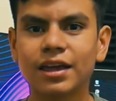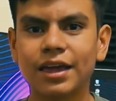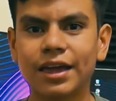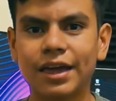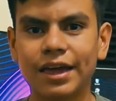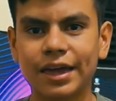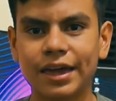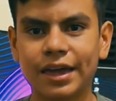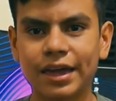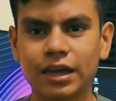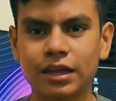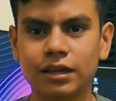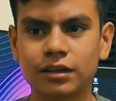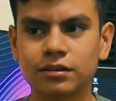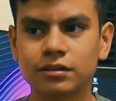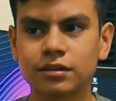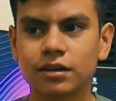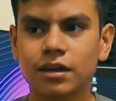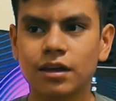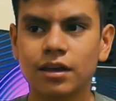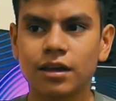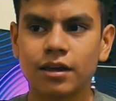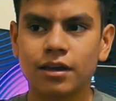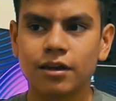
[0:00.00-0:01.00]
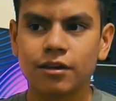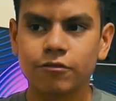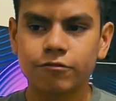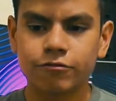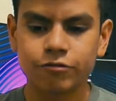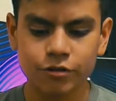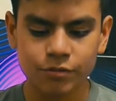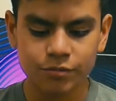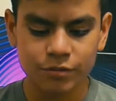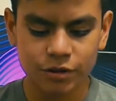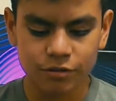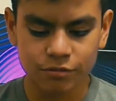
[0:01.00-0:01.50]
And
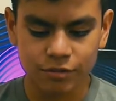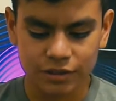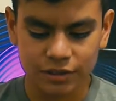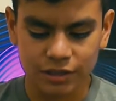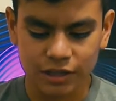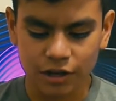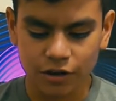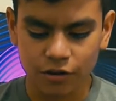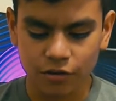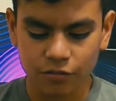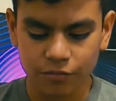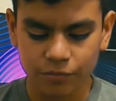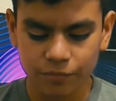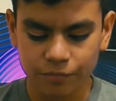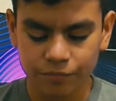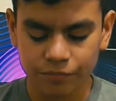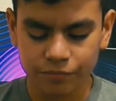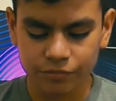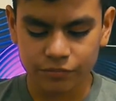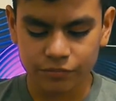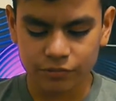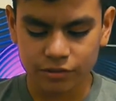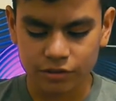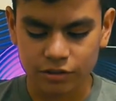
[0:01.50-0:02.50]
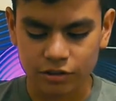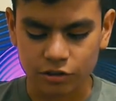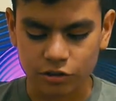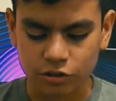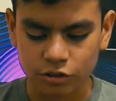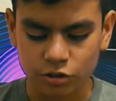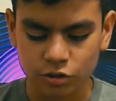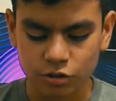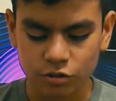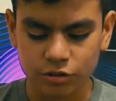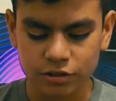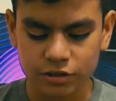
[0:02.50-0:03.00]
filming without a
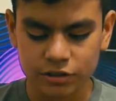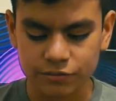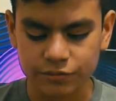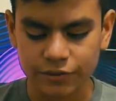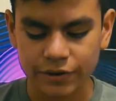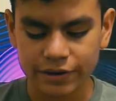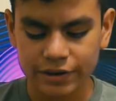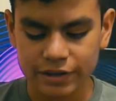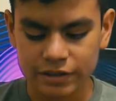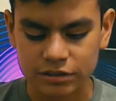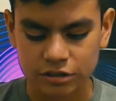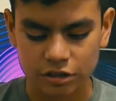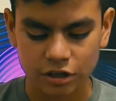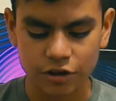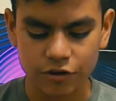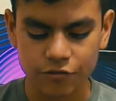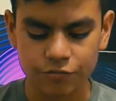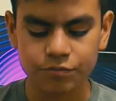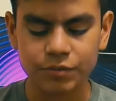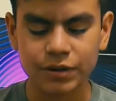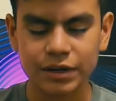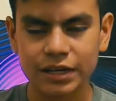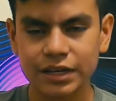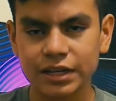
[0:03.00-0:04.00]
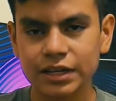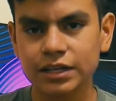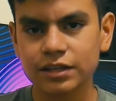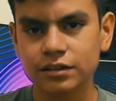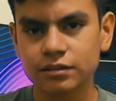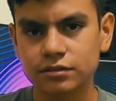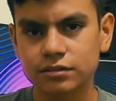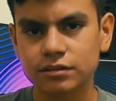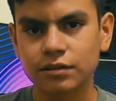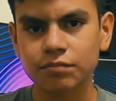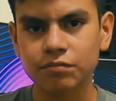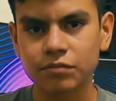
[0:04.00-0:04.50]
crew is very tough, but it
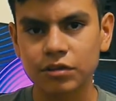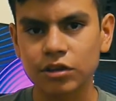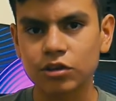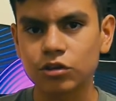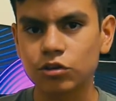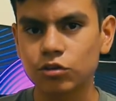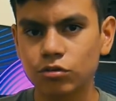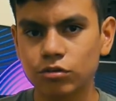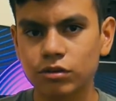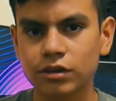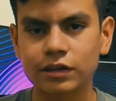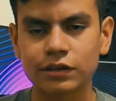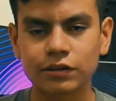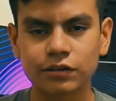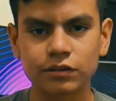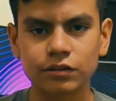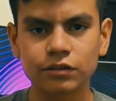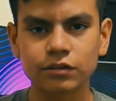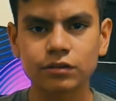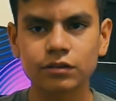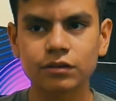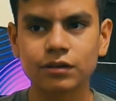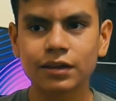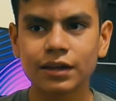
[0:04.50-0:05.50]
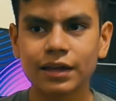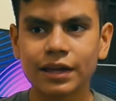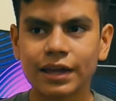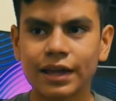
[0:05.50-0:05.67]
is something you can do.